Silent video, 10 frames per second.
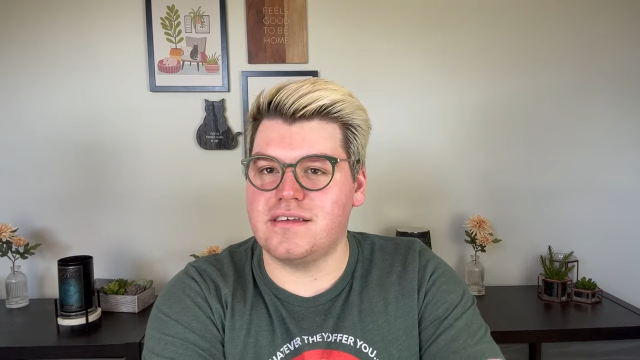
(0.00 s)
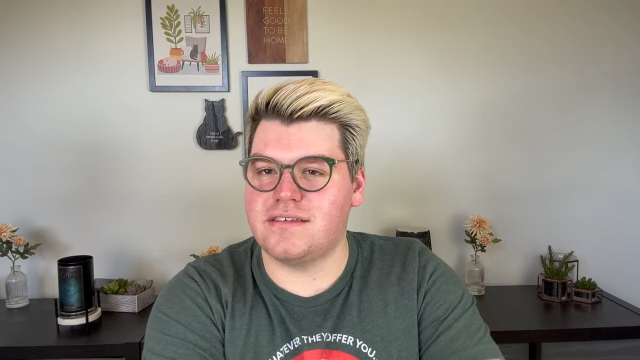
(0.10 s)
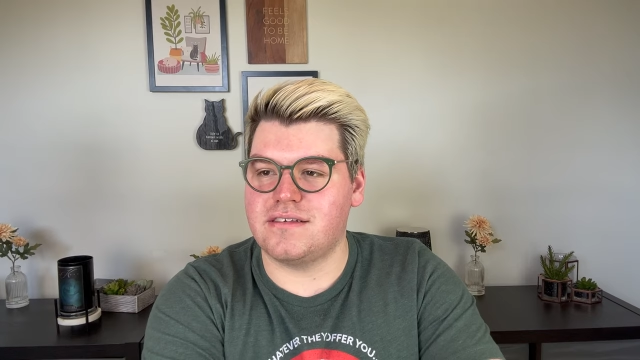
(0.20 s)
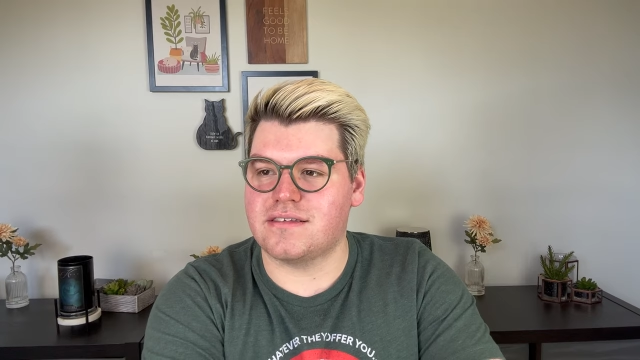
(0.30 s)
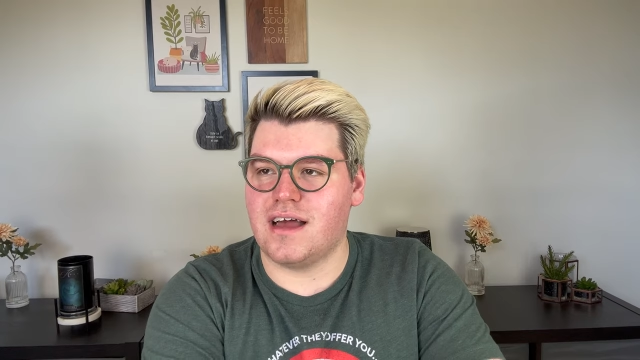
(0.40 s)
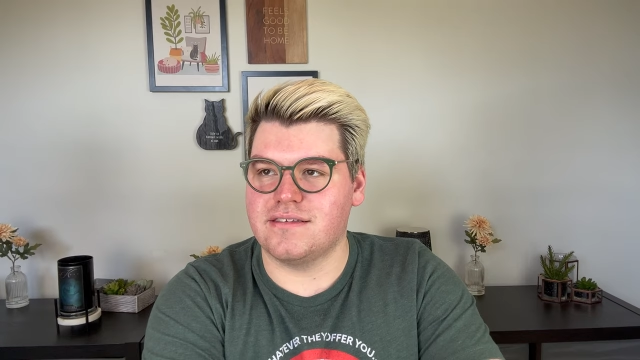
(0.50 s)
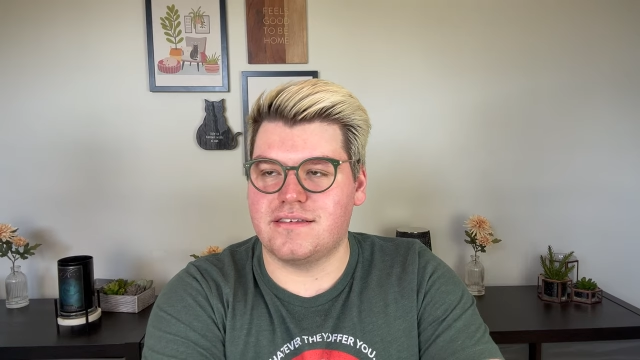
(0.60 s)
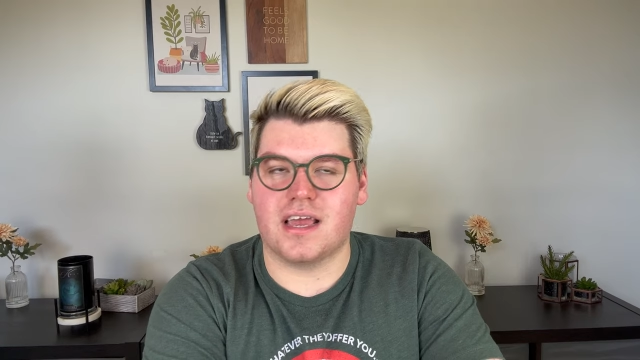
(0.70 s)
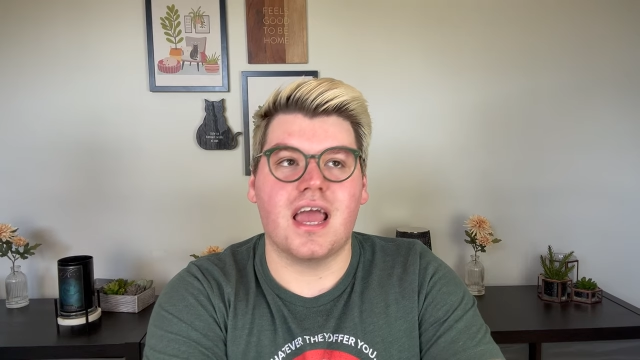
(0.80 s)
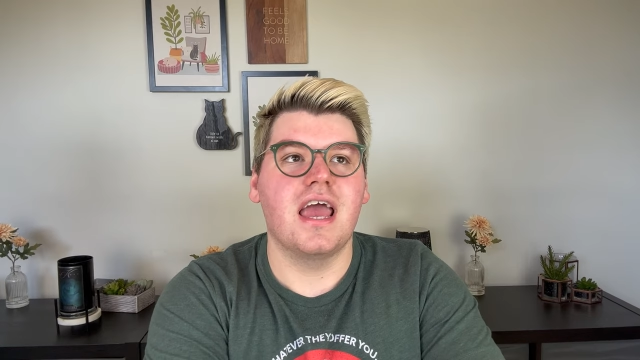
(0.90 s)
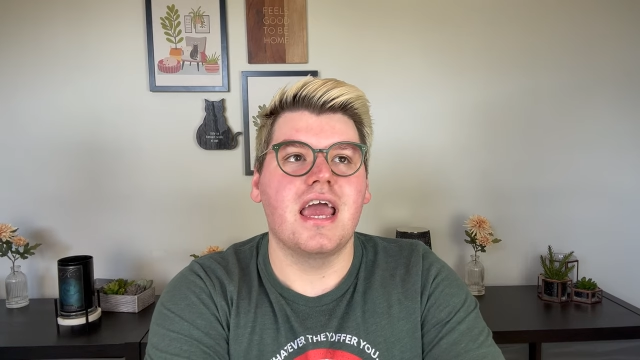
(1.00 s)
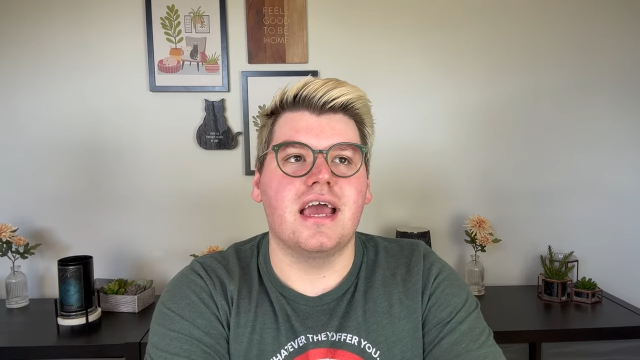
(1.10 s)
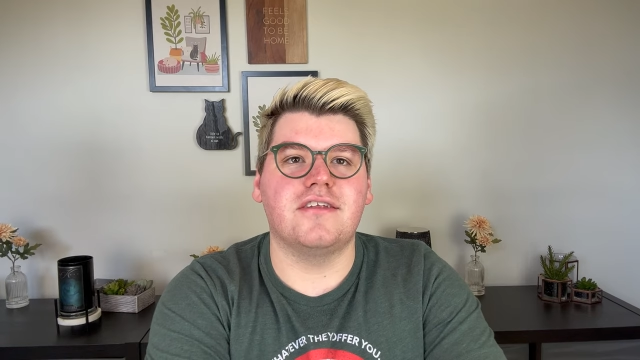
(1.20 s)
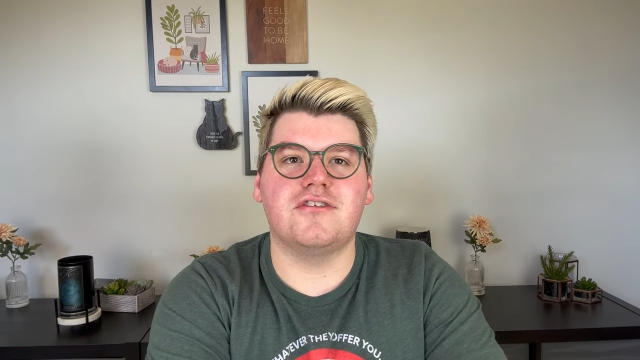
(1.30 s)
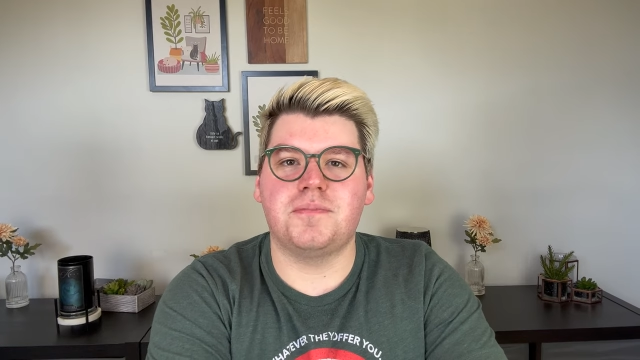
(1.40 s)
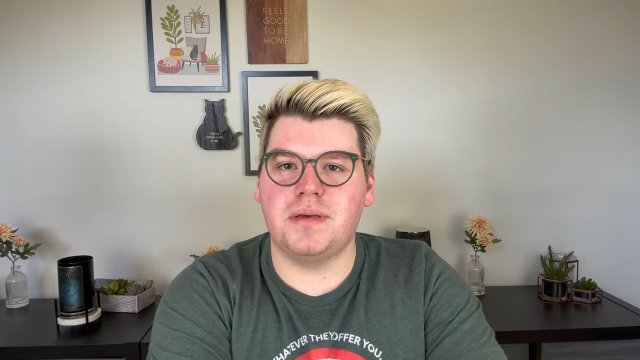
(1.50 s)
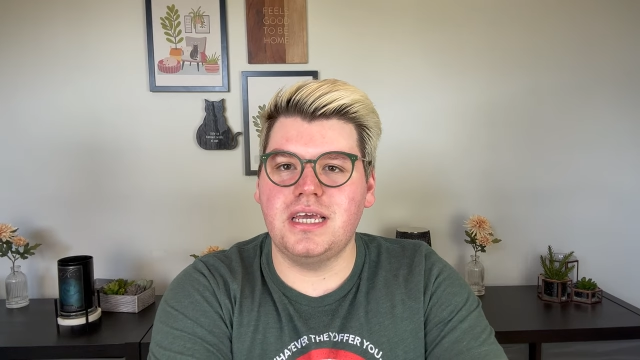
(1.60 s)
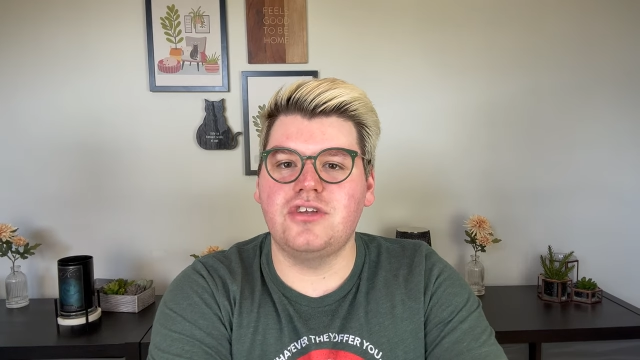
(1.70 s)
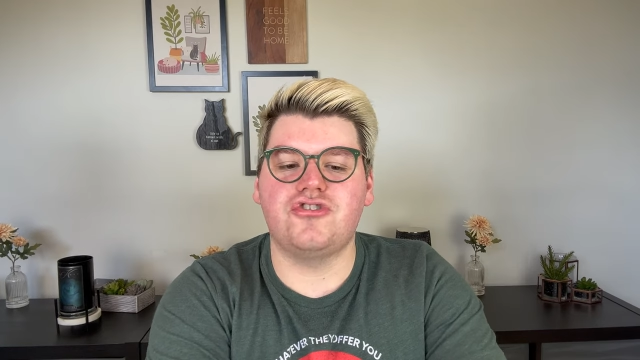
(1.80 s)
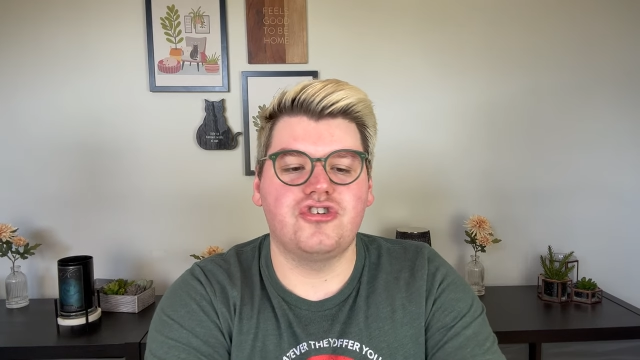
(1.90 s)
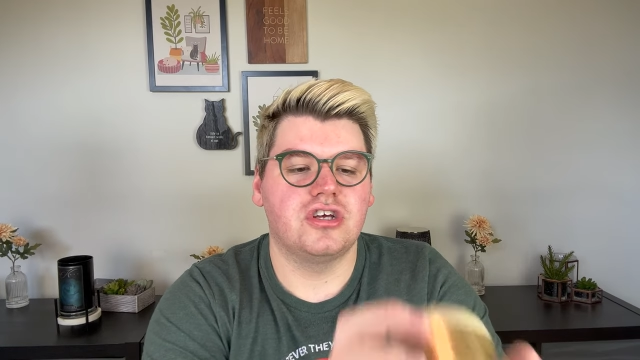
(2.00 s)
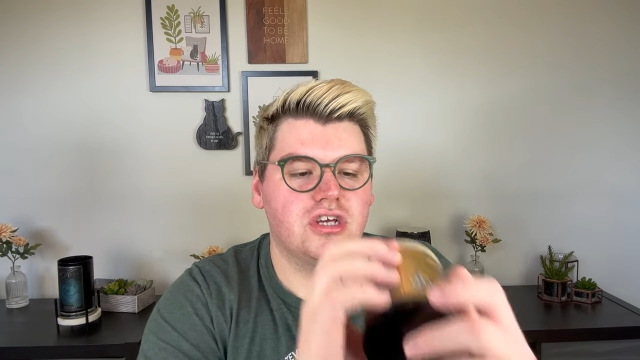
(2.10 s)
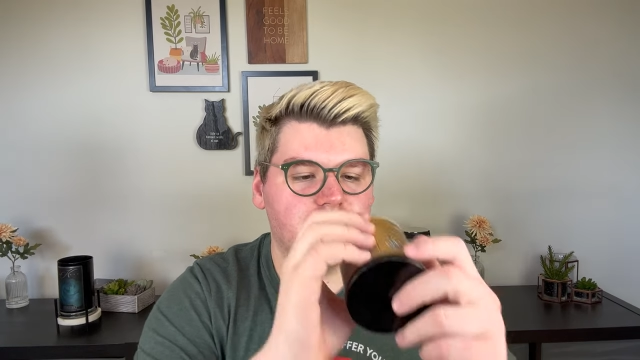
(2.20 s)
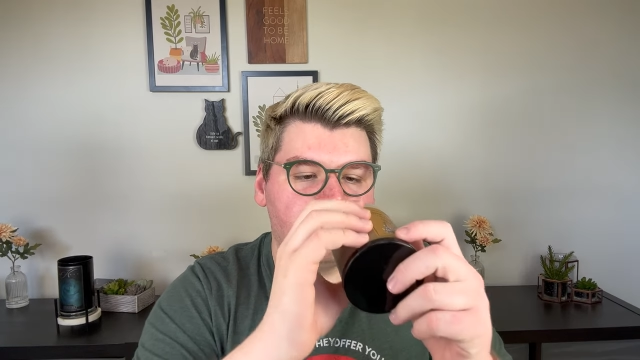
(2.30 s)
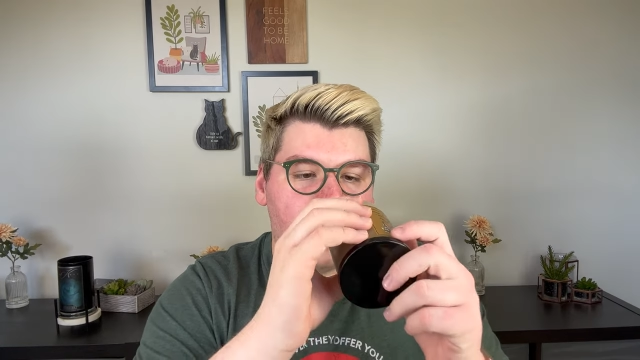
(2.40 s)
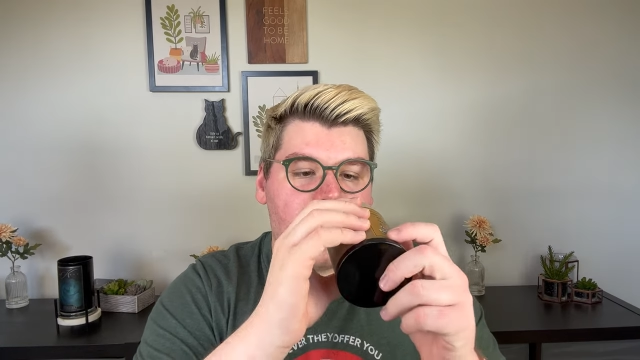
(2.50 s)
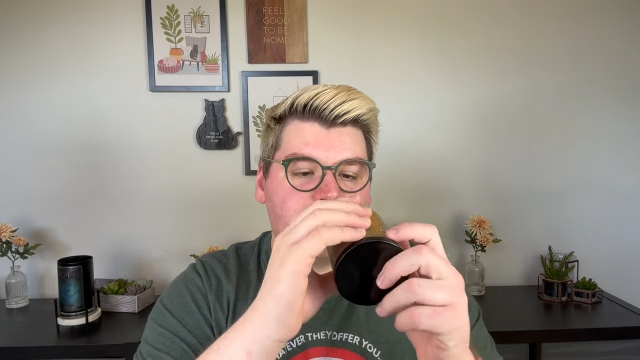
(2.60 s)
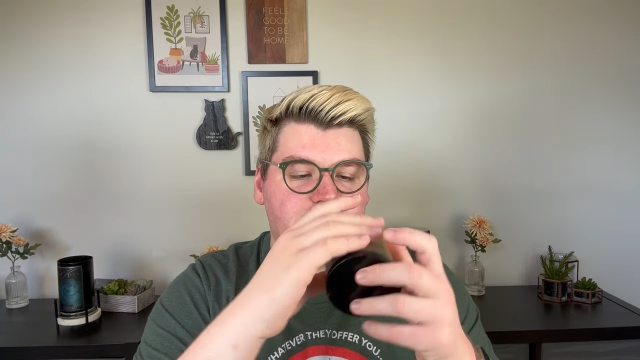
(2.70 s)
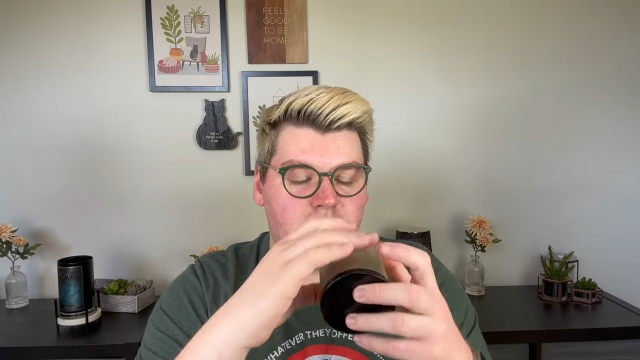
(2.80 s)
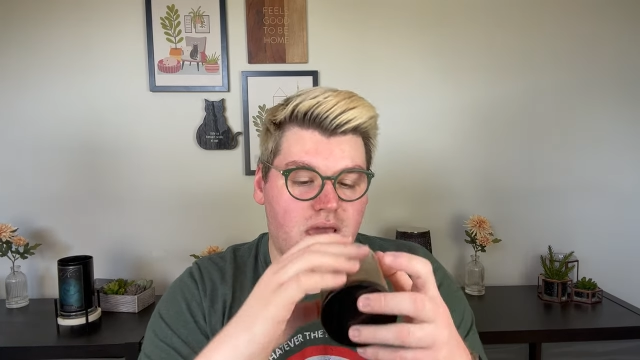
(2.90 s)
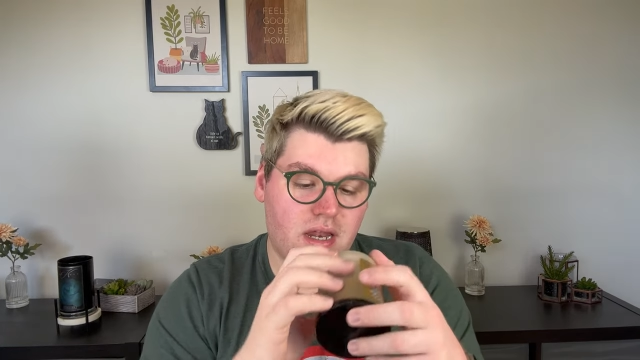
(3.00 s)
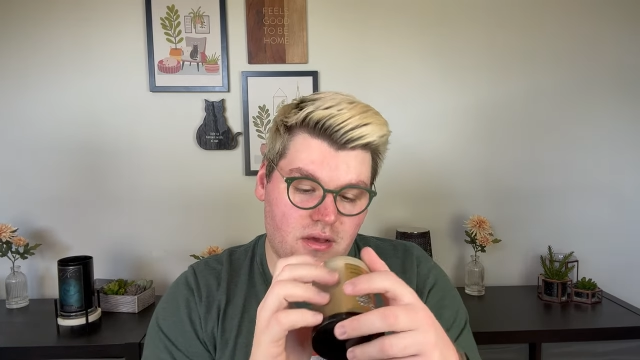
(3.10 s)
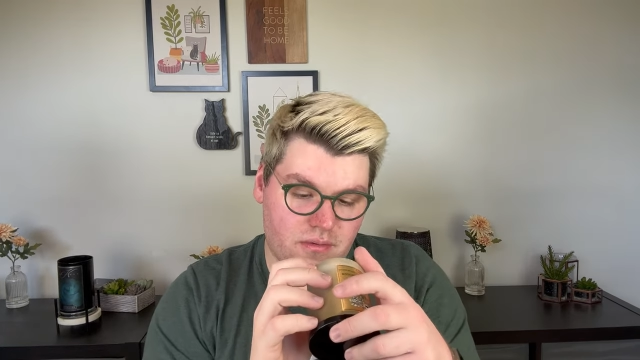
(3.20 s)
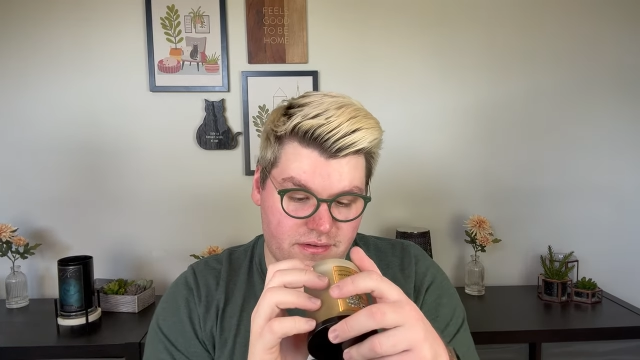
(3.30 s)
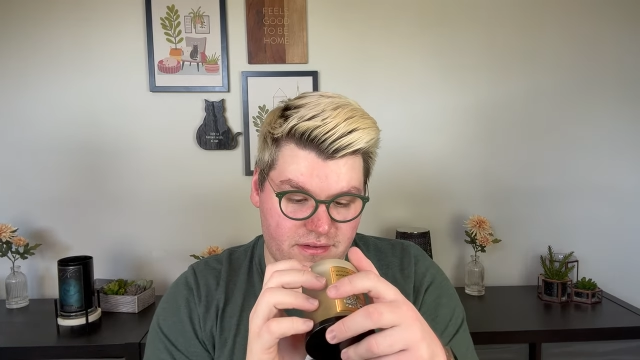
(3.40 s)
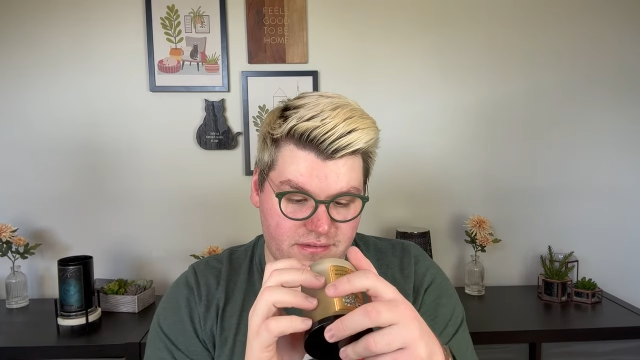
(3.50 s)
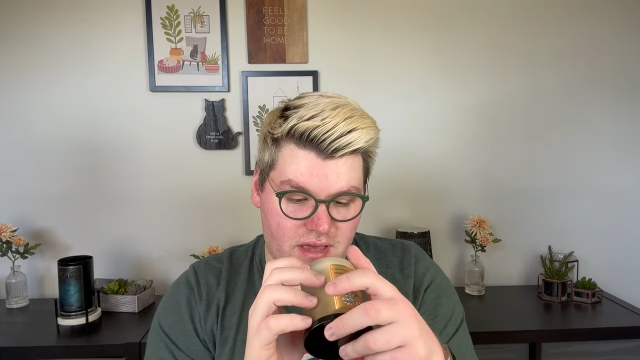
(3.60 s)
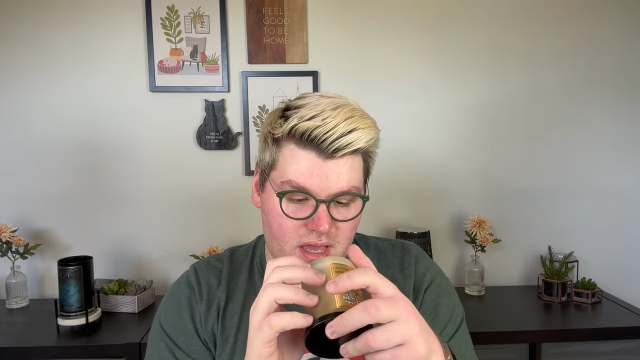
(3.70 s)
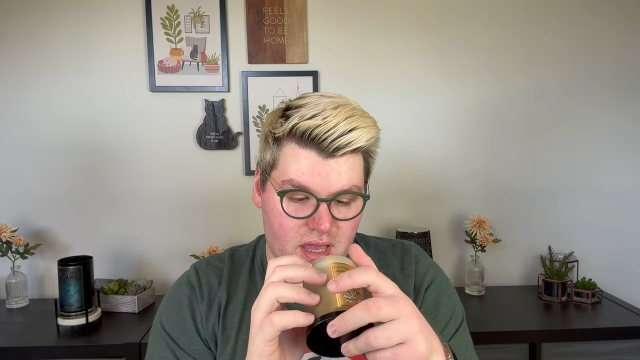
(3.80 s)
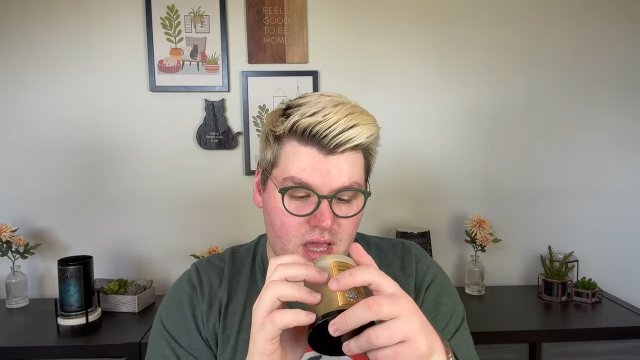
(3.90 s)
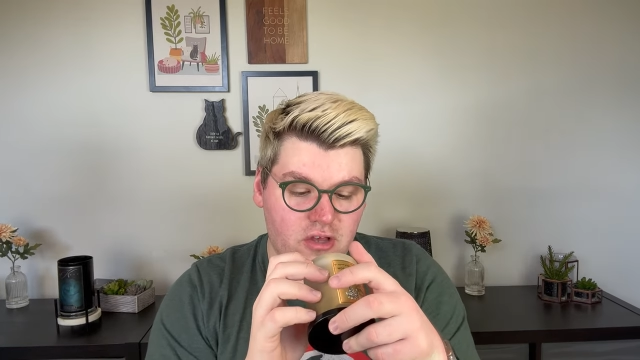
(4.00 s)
is disgusting. It's peach, jasmine, what does it say?